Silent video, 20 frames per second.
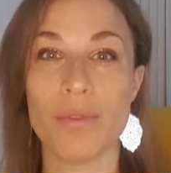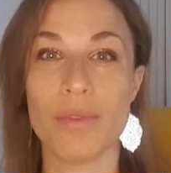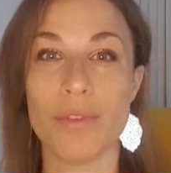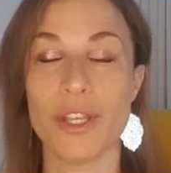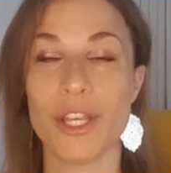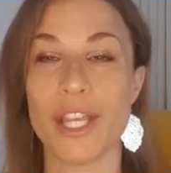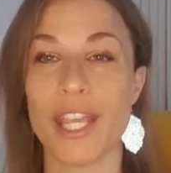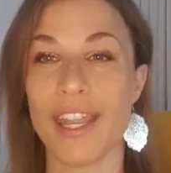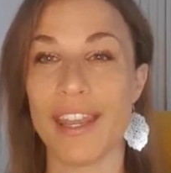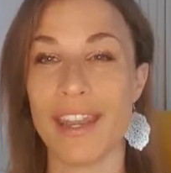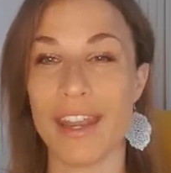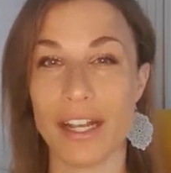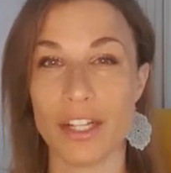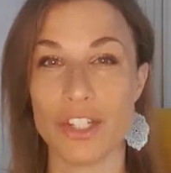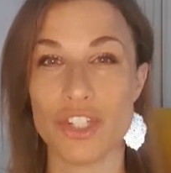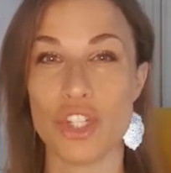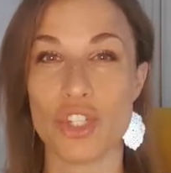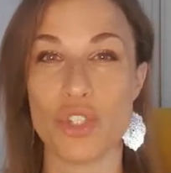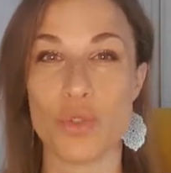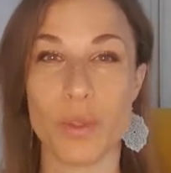the
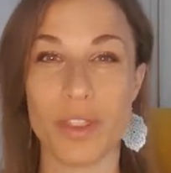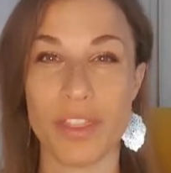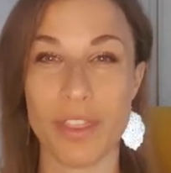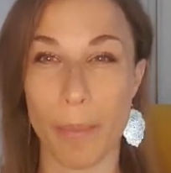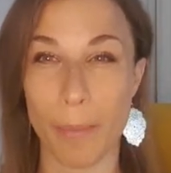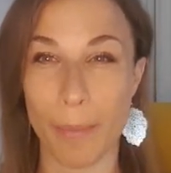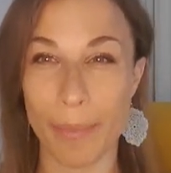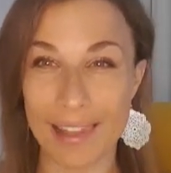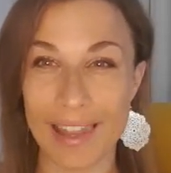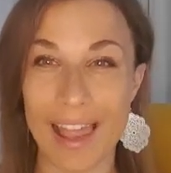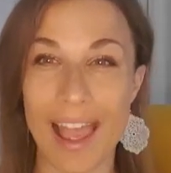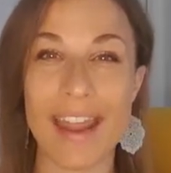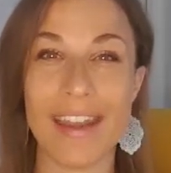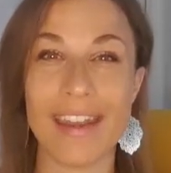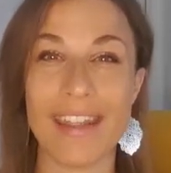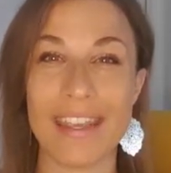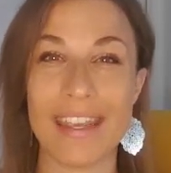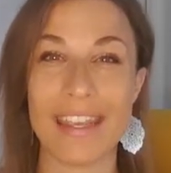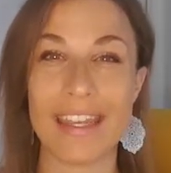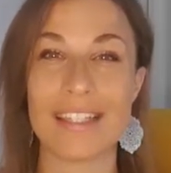connections with the
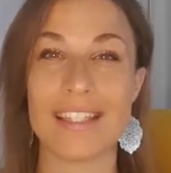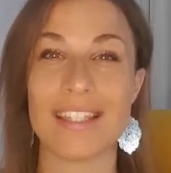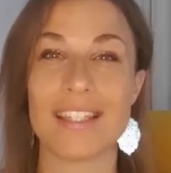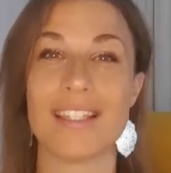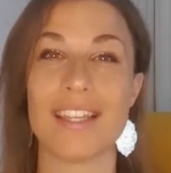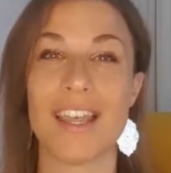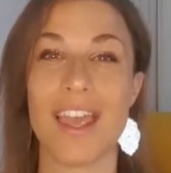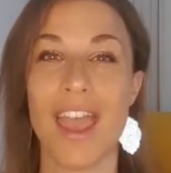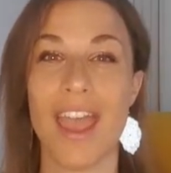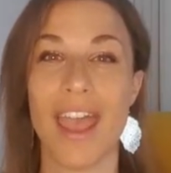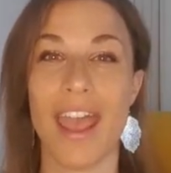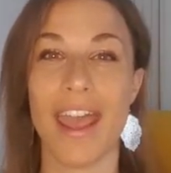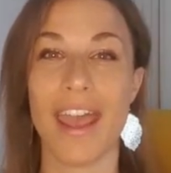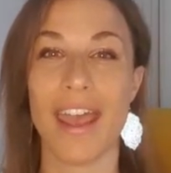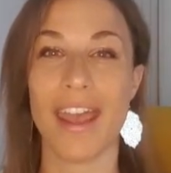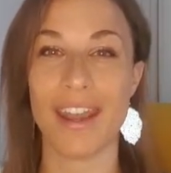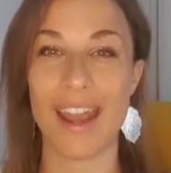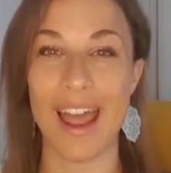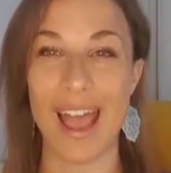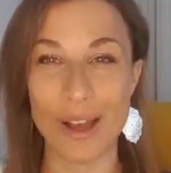planets
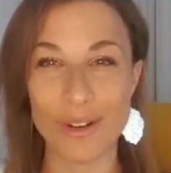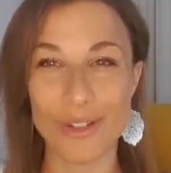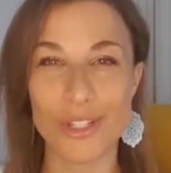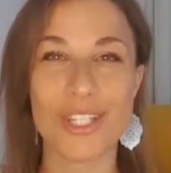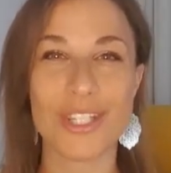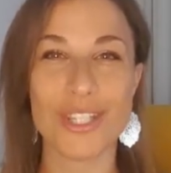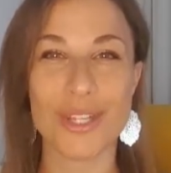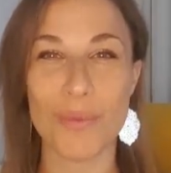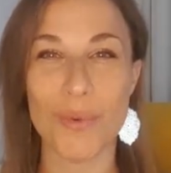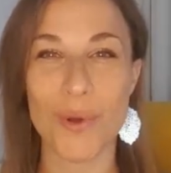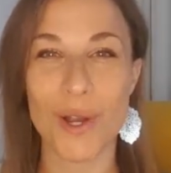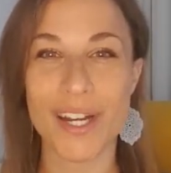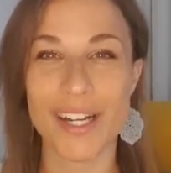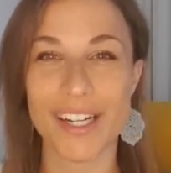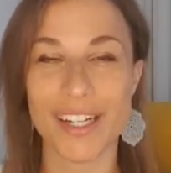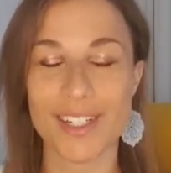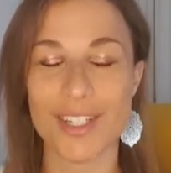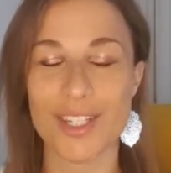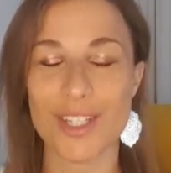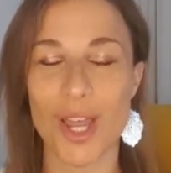and how does it
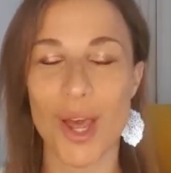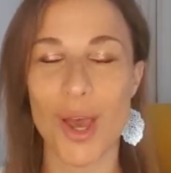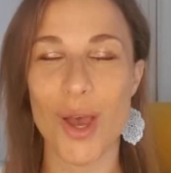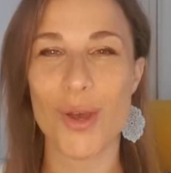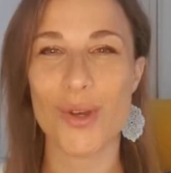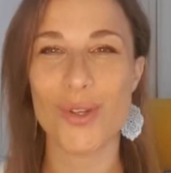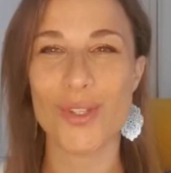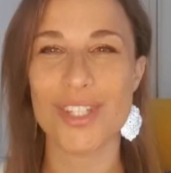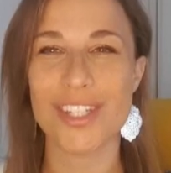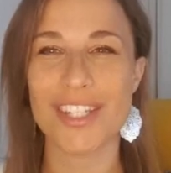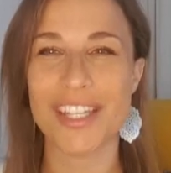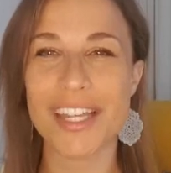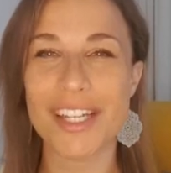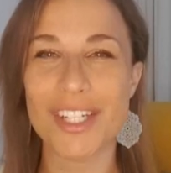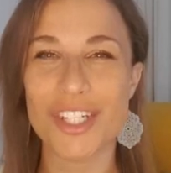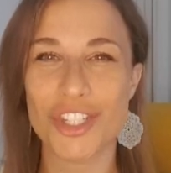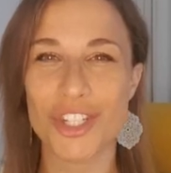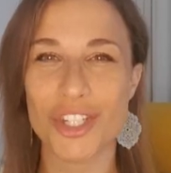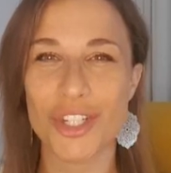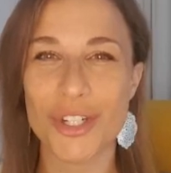work so stay
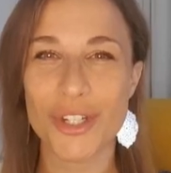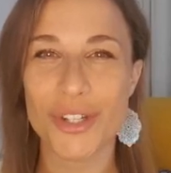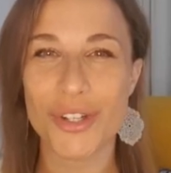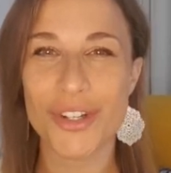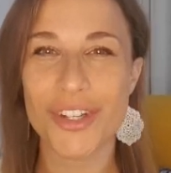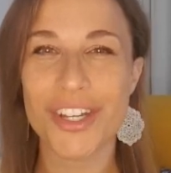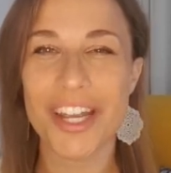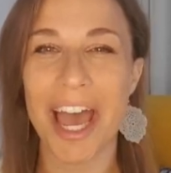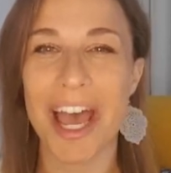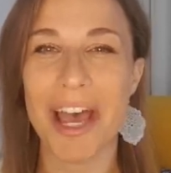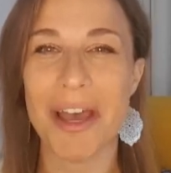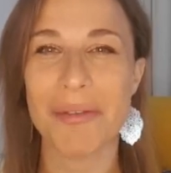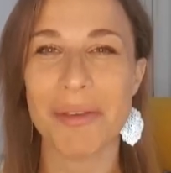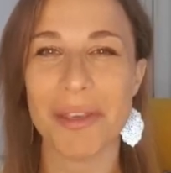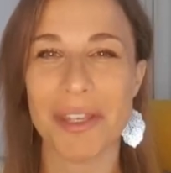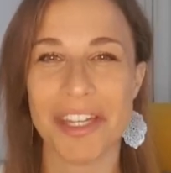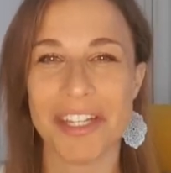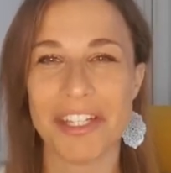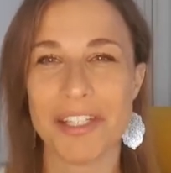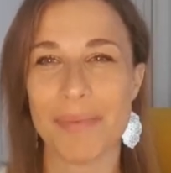tuned i'm
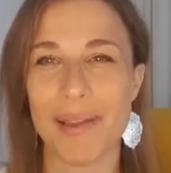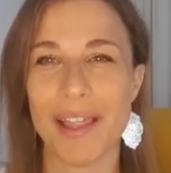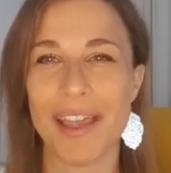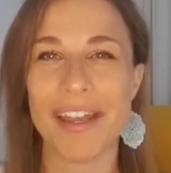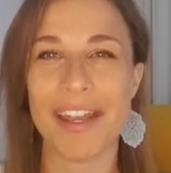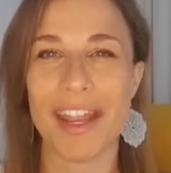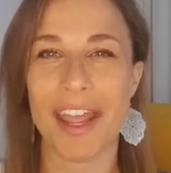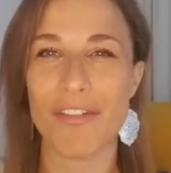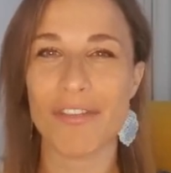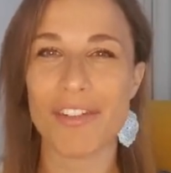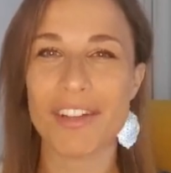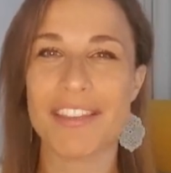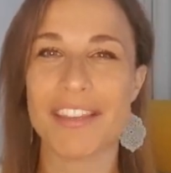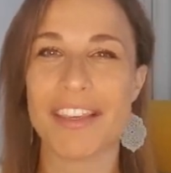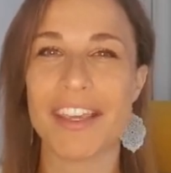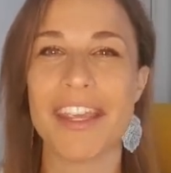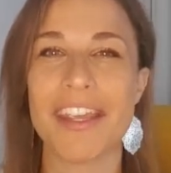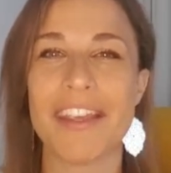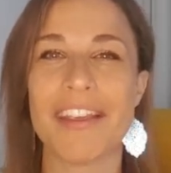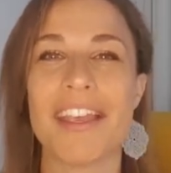gonna explain
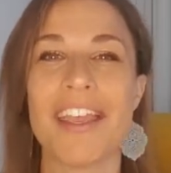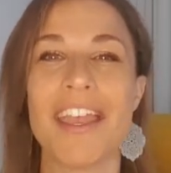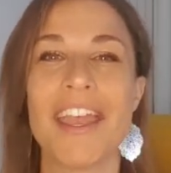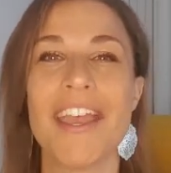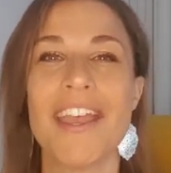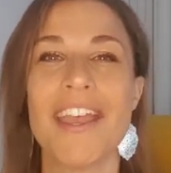everything